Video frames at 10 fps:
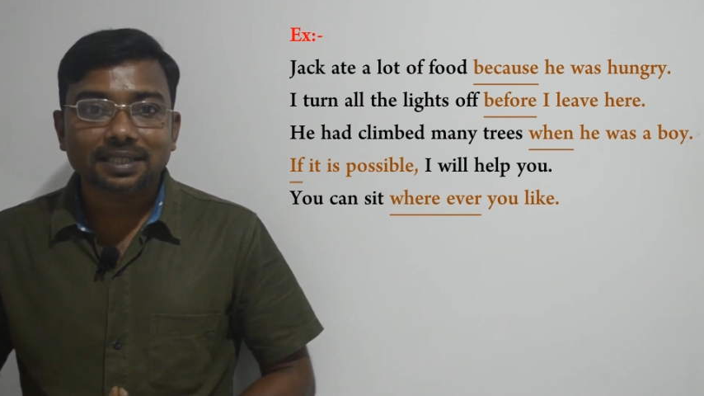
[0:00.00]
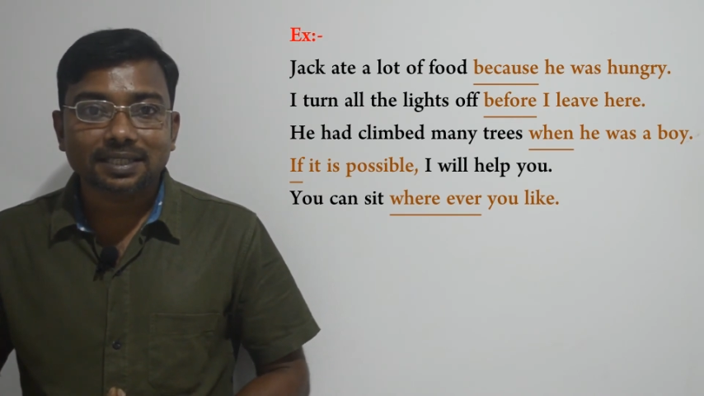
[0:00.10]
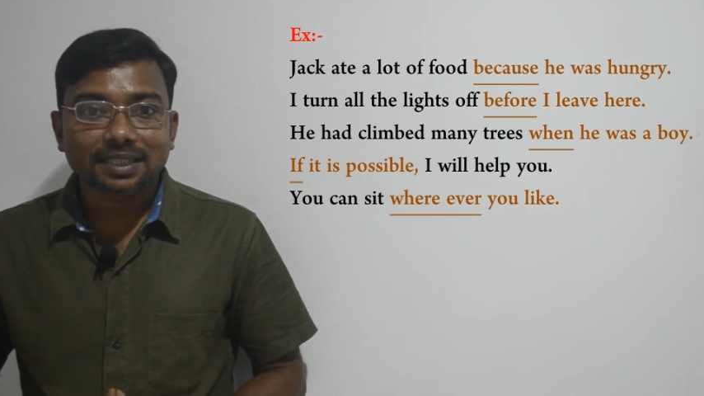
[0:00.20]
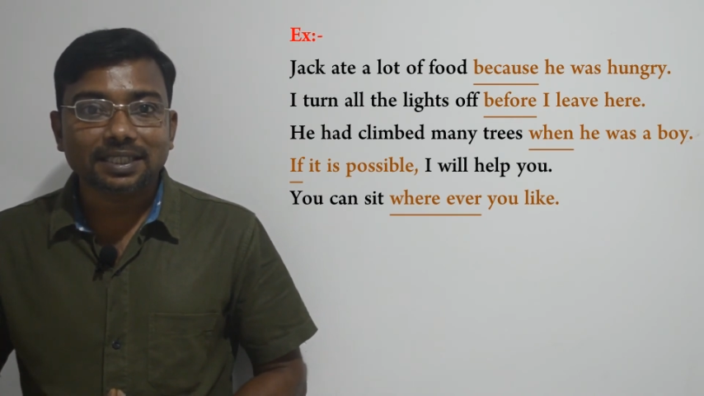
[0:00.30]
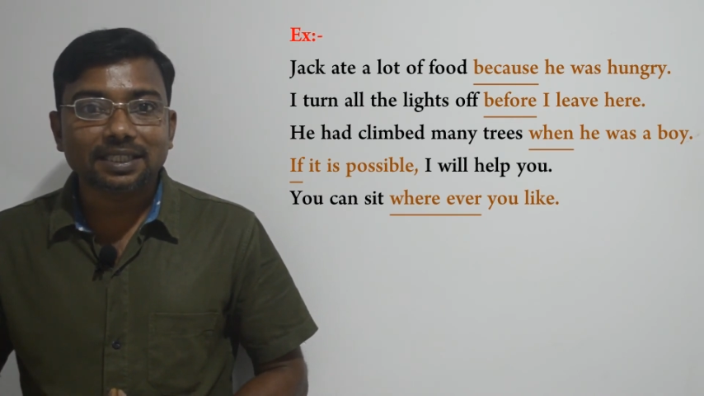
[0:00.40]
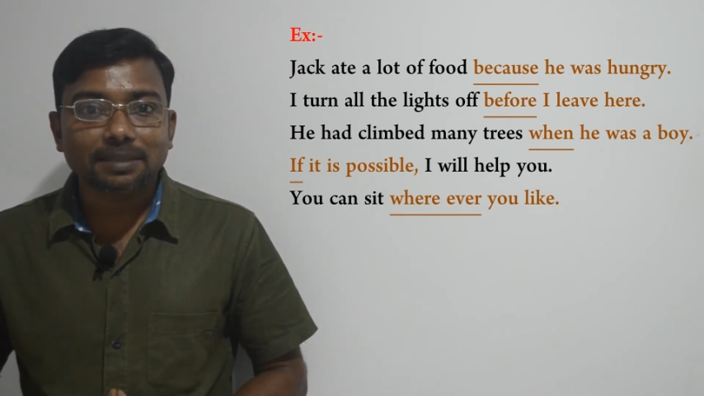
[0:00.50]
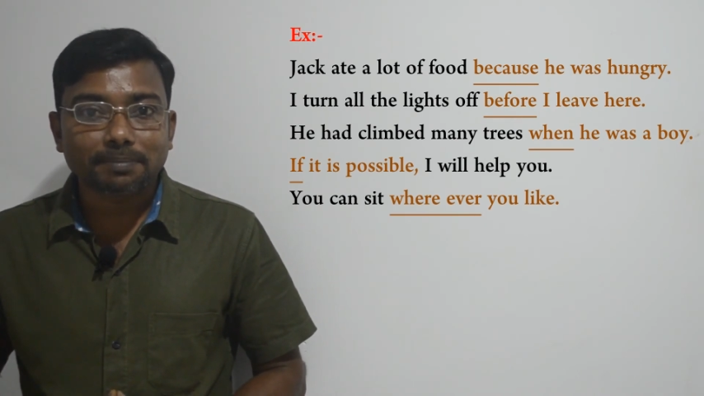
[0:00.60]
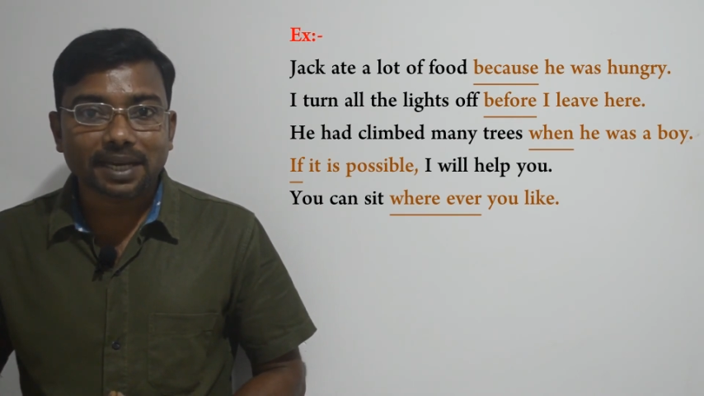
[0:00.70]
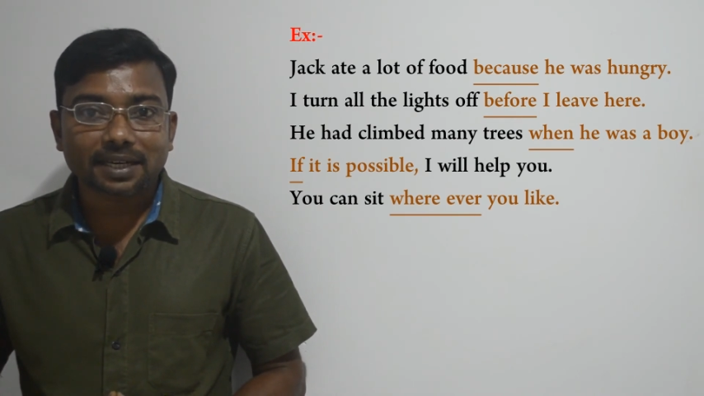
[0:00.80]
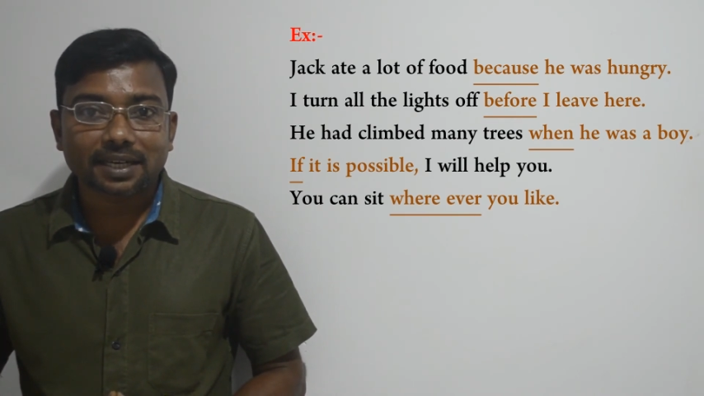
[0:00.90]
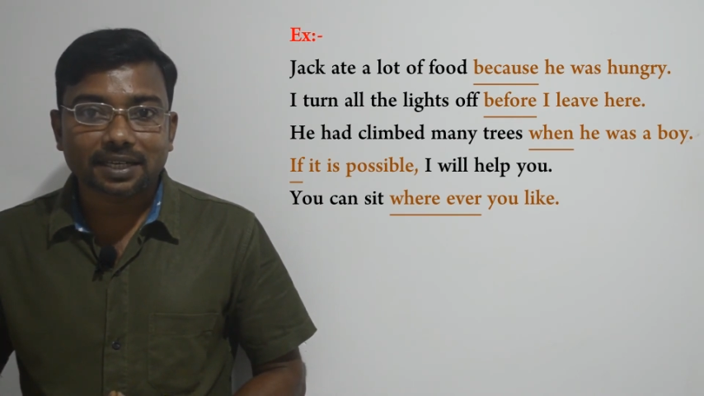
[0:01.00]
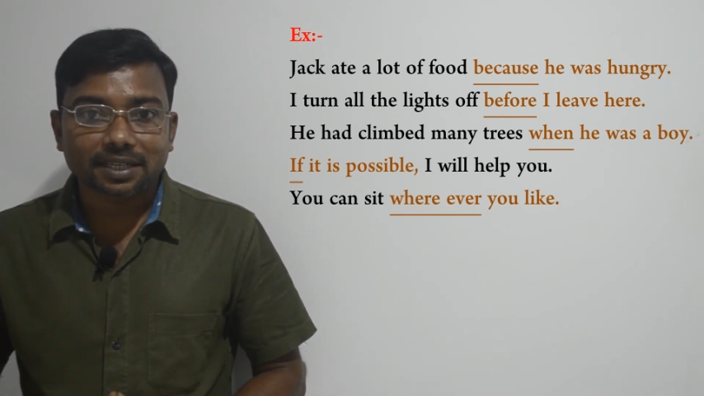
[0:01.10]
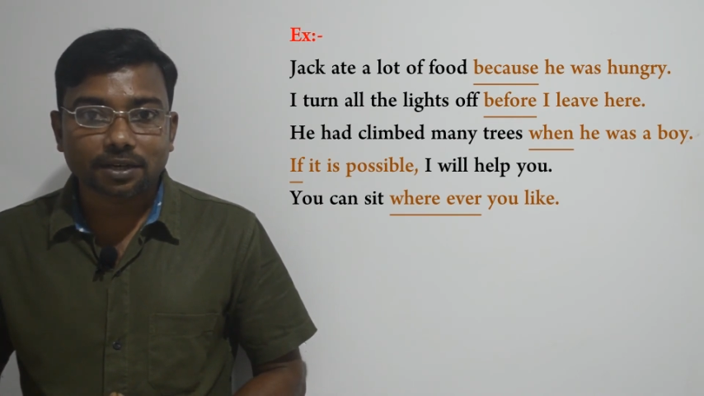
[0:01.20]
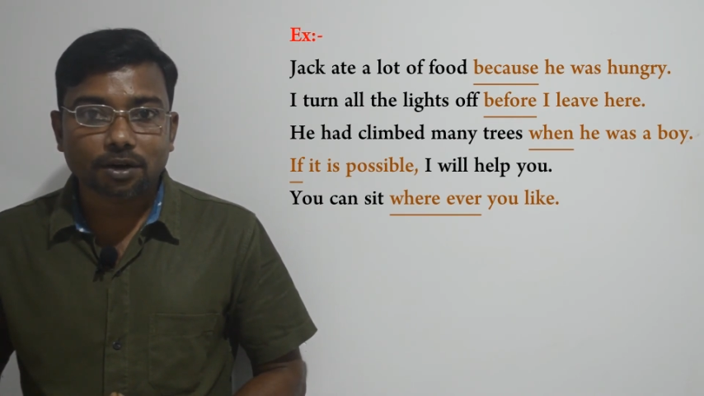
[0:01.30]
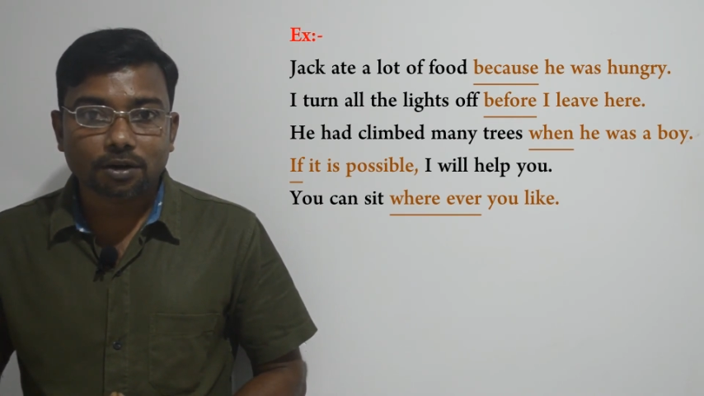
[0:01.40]
independent
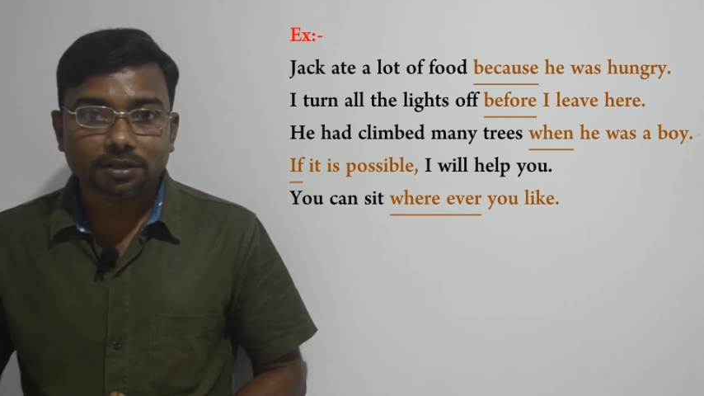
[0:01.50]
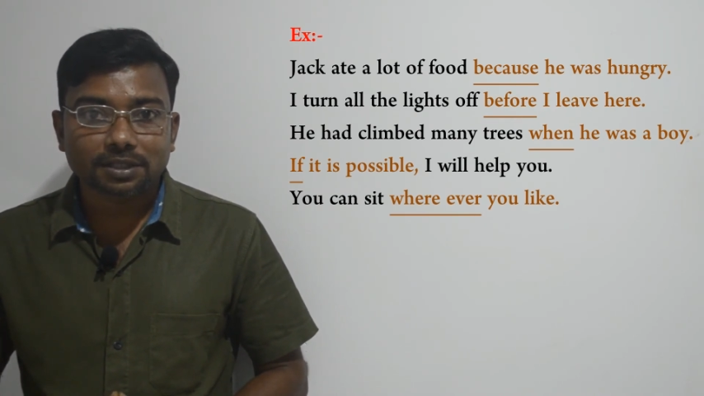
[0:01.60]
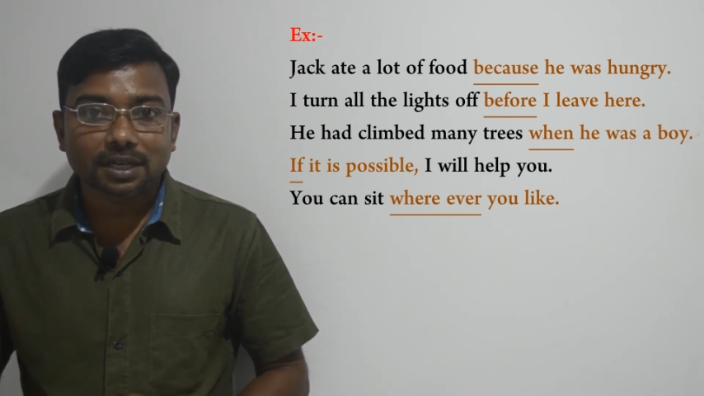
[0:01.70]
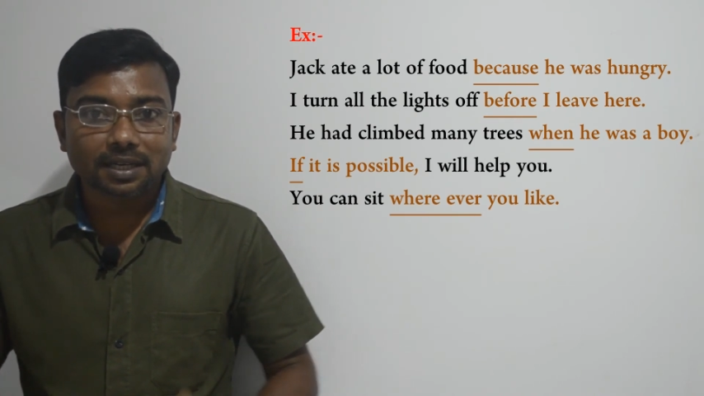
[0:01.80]
clause.